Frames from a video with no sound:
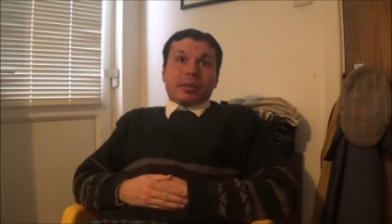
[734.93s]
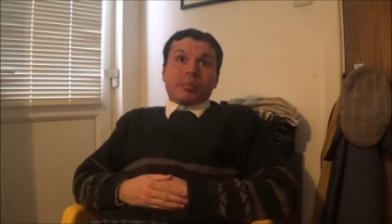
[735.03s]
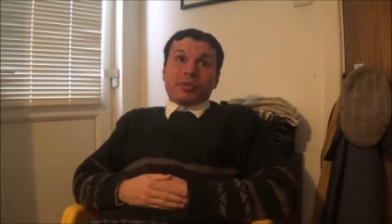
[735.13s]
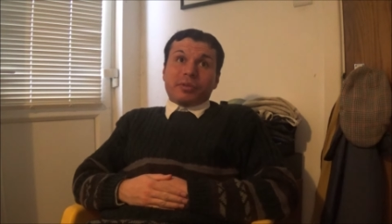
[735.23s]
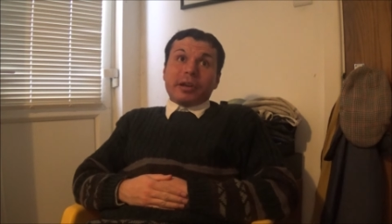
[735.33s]

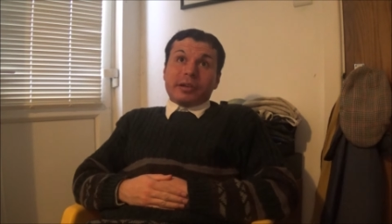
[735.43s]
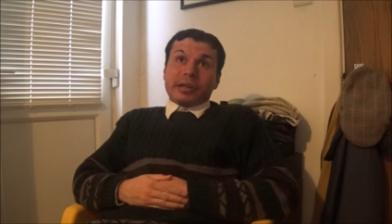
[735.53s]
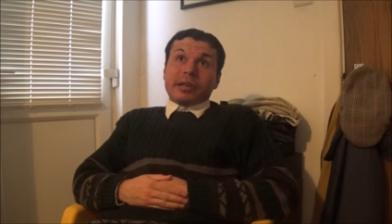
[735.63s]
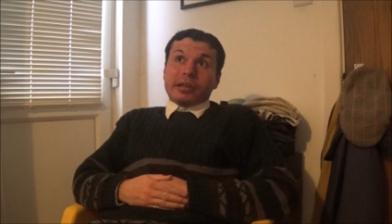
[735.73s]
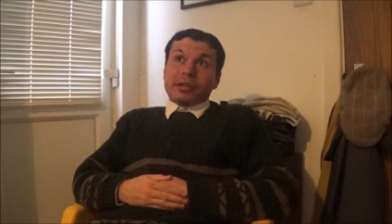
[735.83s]

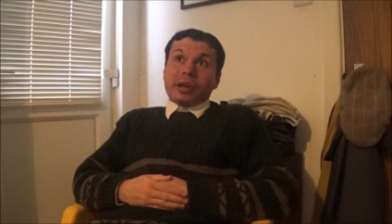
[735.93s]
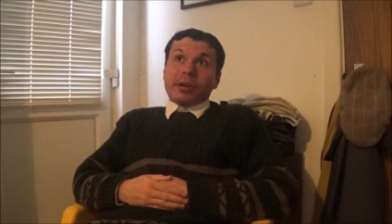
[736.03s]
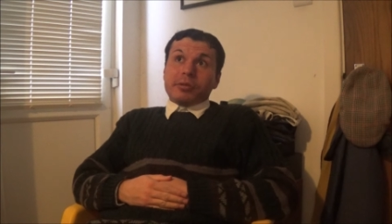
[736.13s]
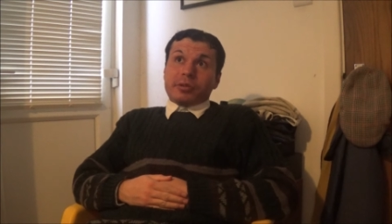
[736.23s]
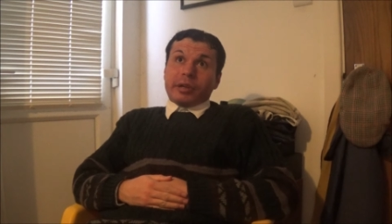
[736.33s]
befriending and
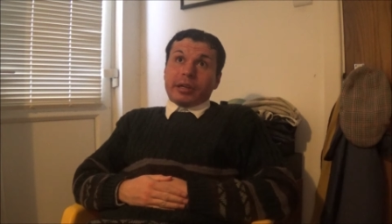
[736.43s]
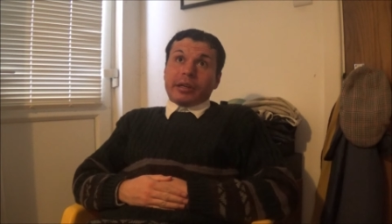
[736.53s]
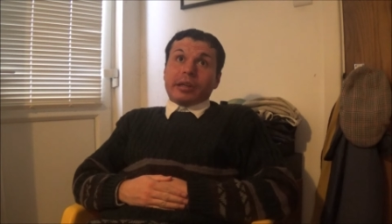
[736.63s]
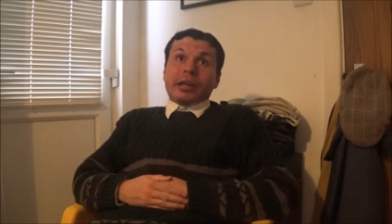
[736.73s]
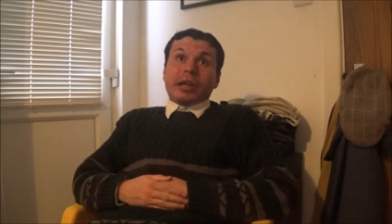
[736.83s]

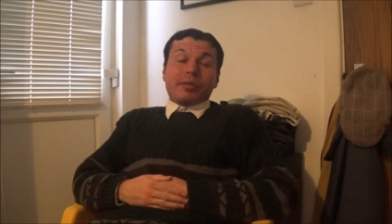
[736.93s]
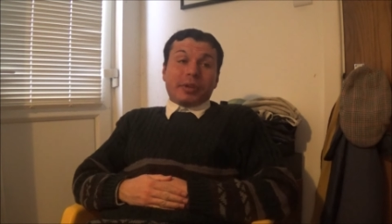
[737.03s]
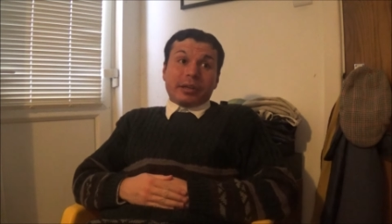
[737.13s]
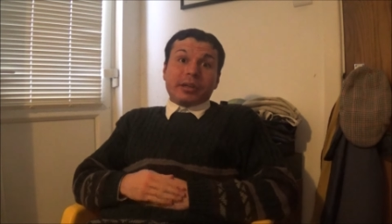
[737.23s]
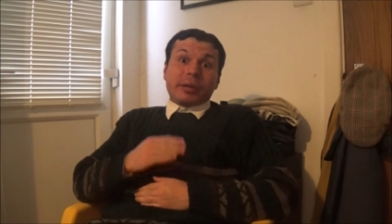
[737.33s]
encountering, having
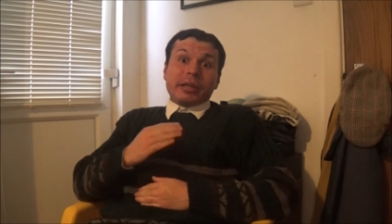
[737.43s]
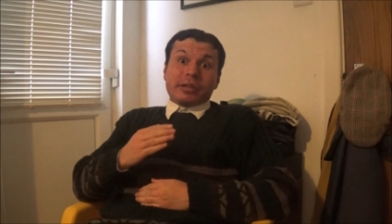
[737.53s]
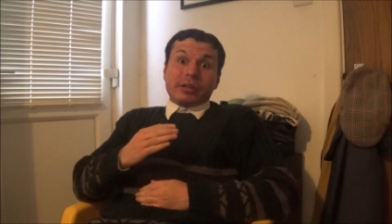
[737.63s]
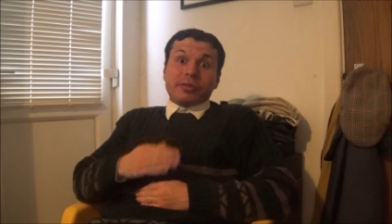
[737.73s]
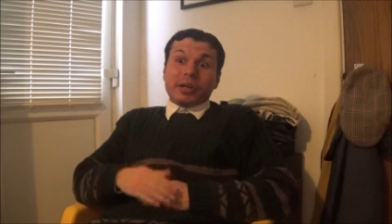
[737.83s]
an
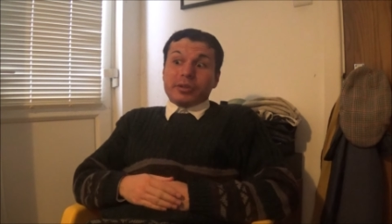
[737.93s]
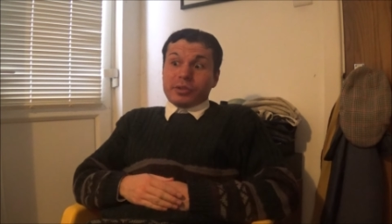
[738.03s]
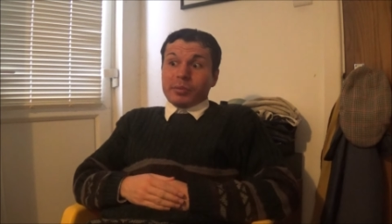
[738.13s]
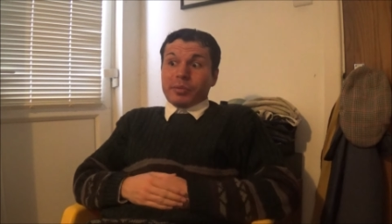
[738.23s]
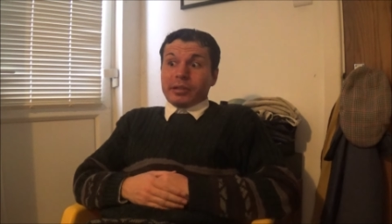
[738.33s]
acquainted
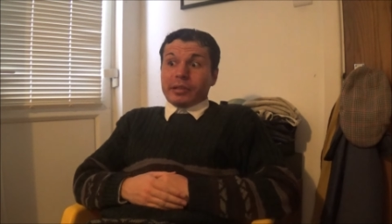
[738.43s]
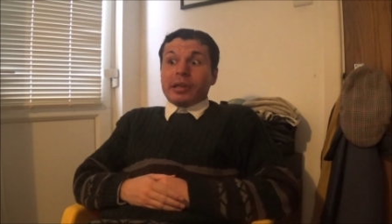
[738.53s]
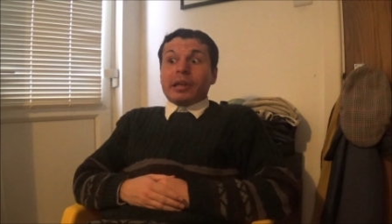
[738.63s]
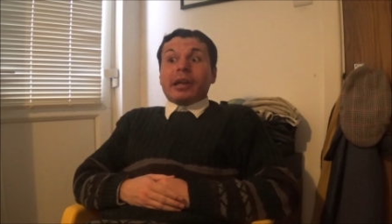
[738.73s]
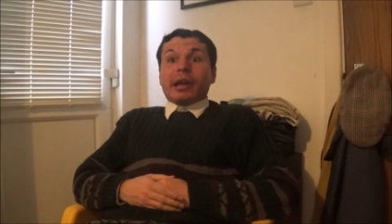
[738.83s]
friendship with,
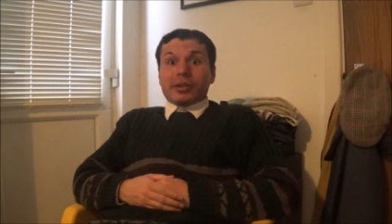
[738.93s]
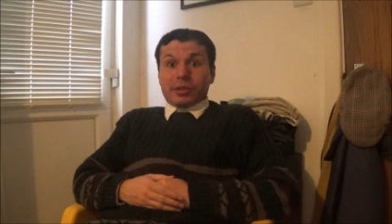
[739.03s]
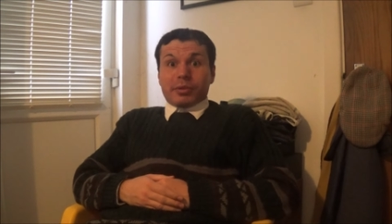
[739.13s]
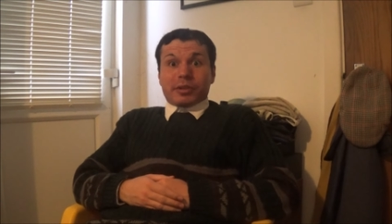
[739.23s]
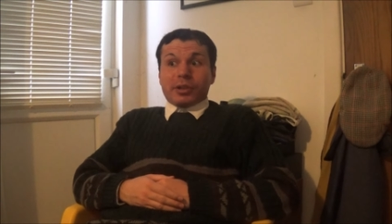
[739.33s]
as
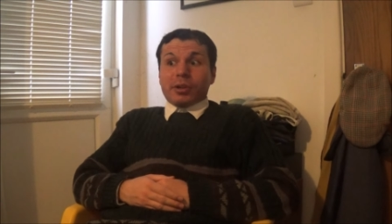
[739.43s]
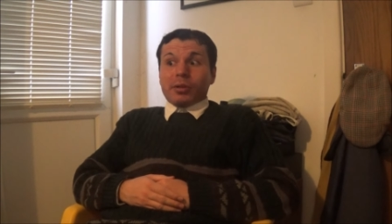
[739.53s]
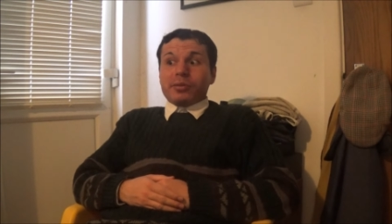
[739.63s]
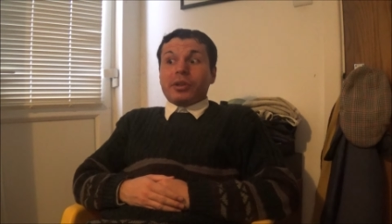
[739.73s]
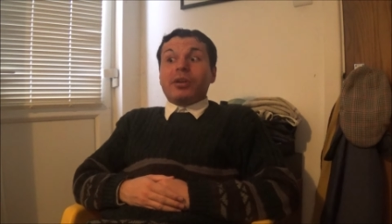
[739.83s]
a
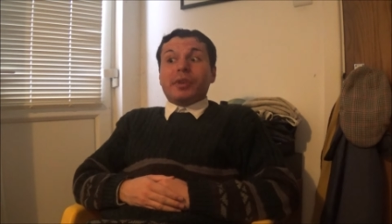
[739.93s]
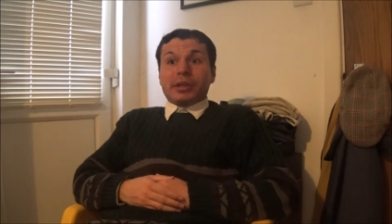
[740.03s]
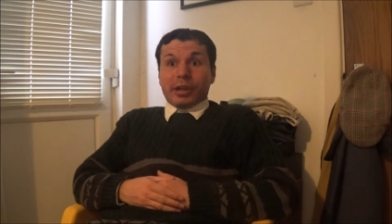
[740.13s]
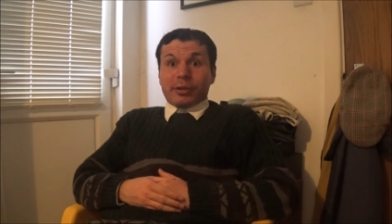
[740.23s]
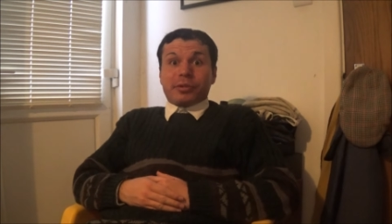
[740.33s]
result of
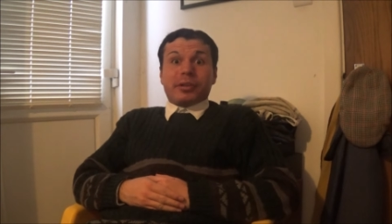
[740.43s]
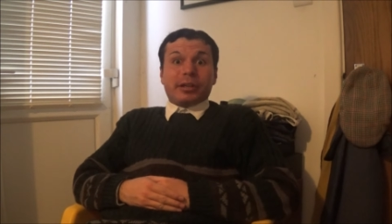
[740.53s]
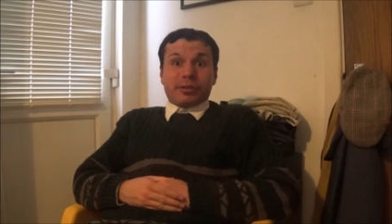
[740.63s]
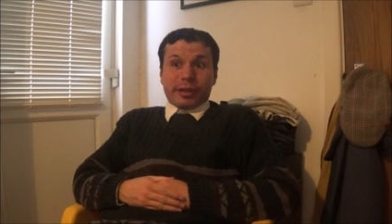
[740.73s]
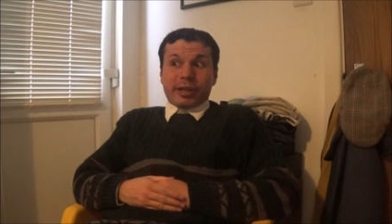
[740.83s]

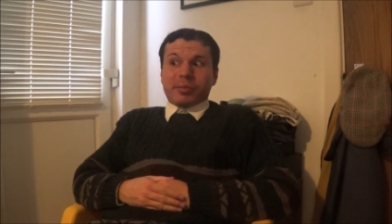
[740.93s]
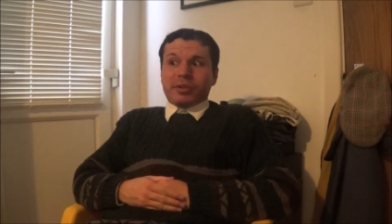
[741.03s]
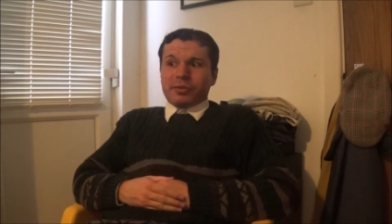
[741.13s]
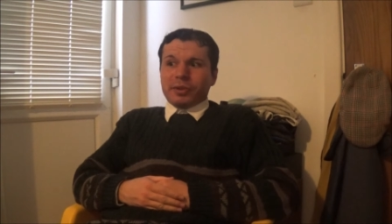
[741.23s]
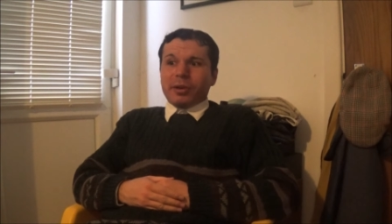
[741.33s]
encountering Graham
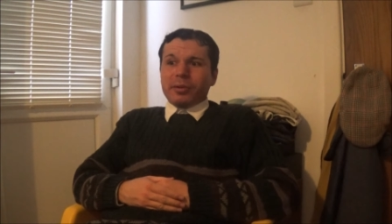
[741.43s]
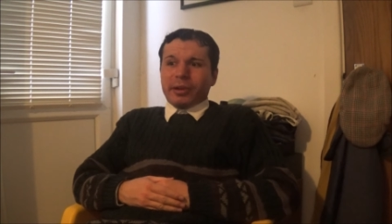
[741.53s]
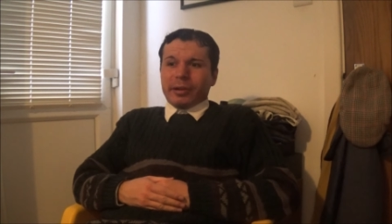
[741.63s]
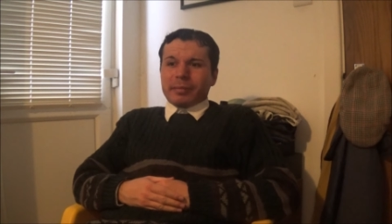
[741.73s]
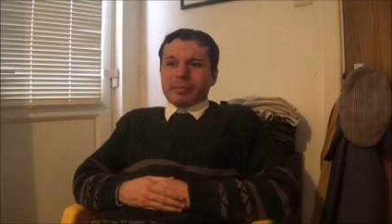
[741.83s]
and
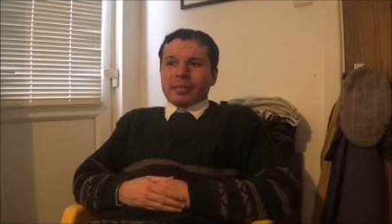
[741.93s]
Fiona.